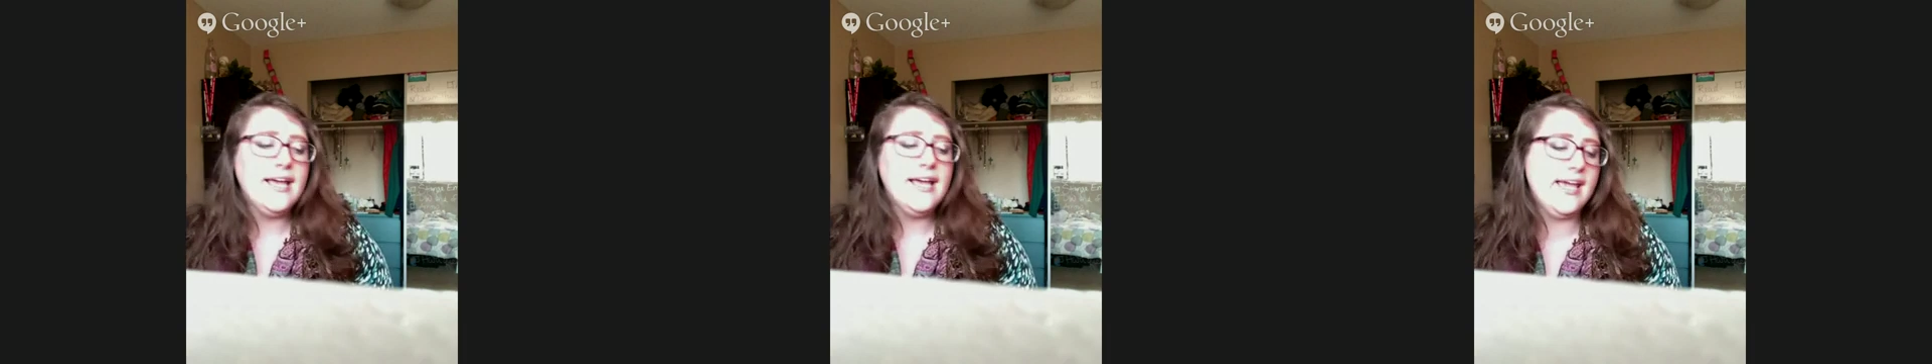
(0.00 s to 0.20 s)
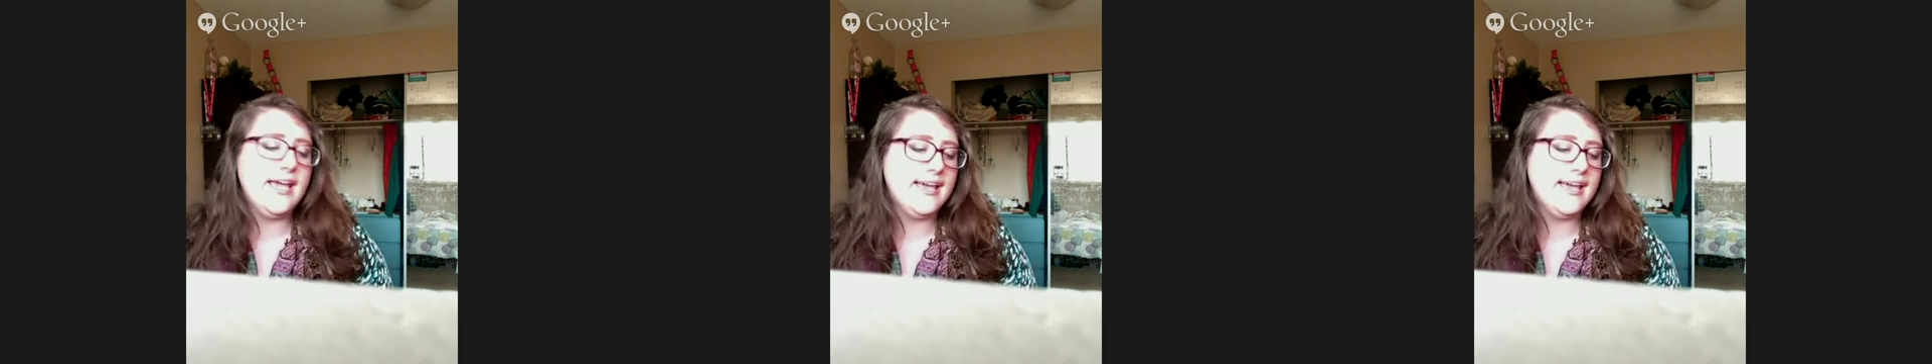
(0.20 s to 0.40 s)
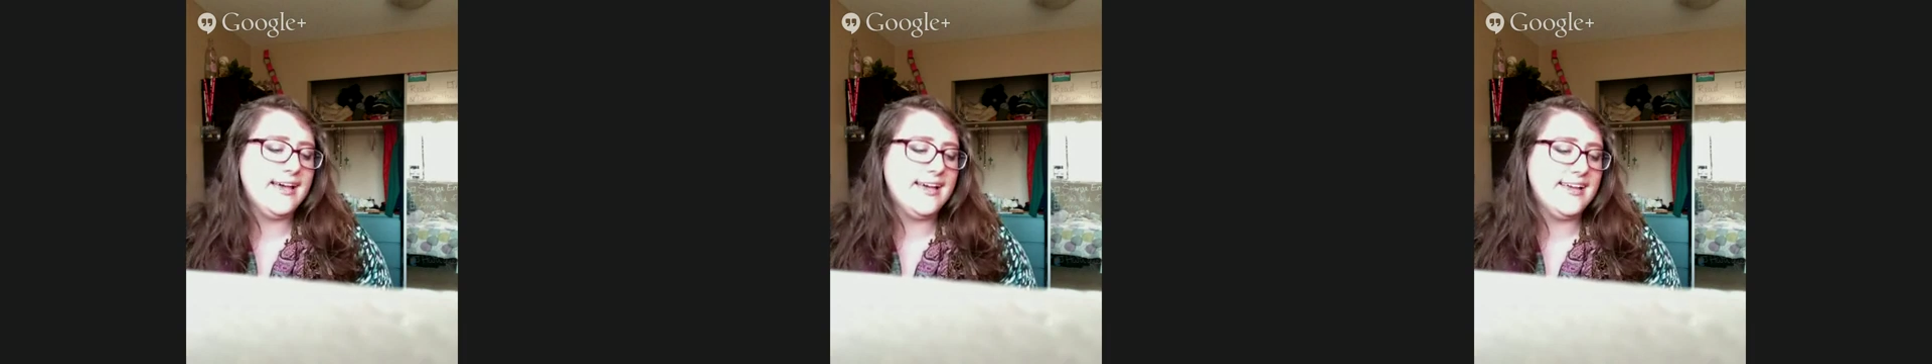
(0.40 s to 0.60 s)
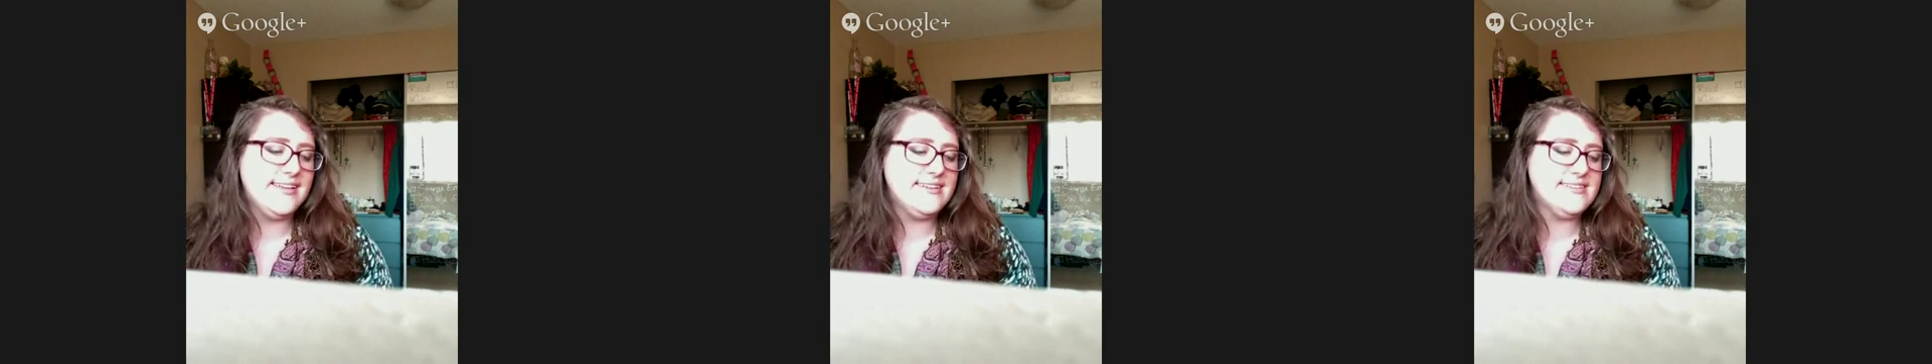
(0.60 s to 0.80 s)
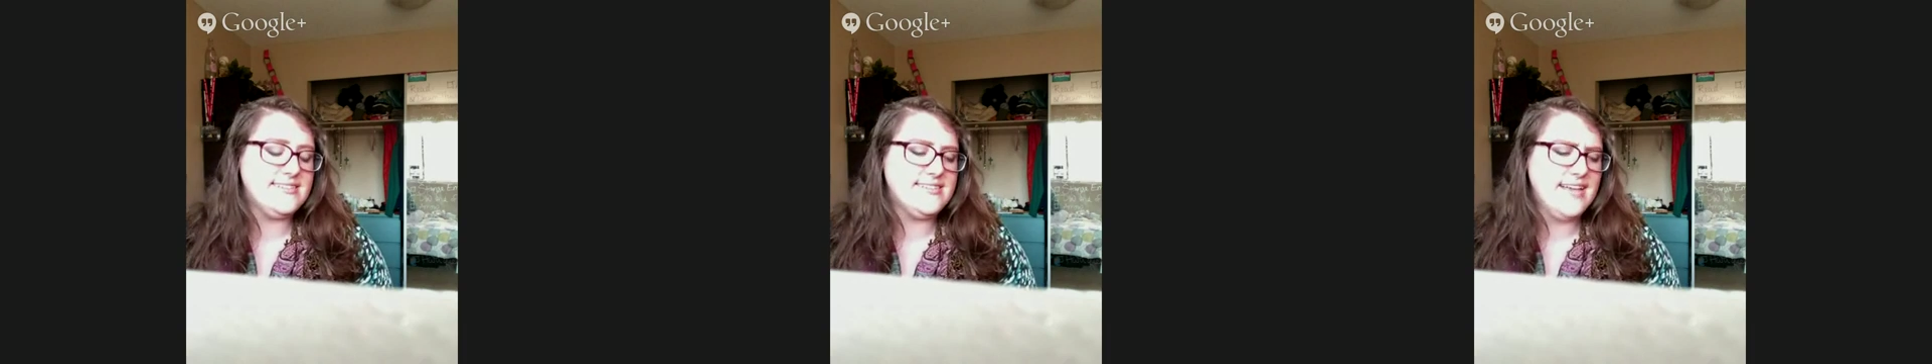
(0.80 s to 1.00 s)

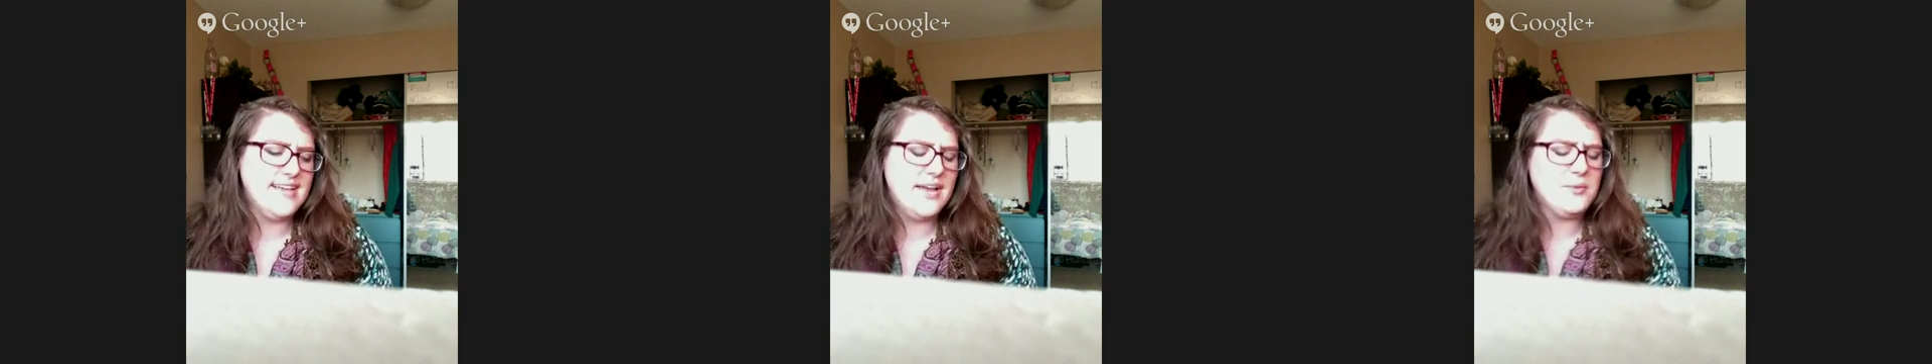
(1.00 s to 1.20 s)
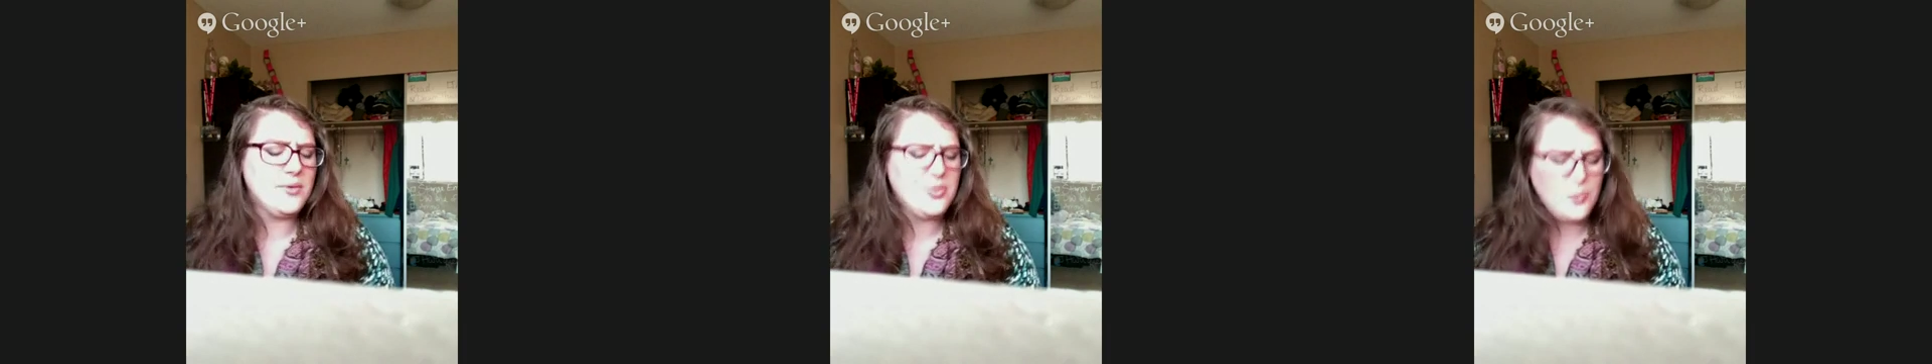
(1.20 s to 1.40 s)
And with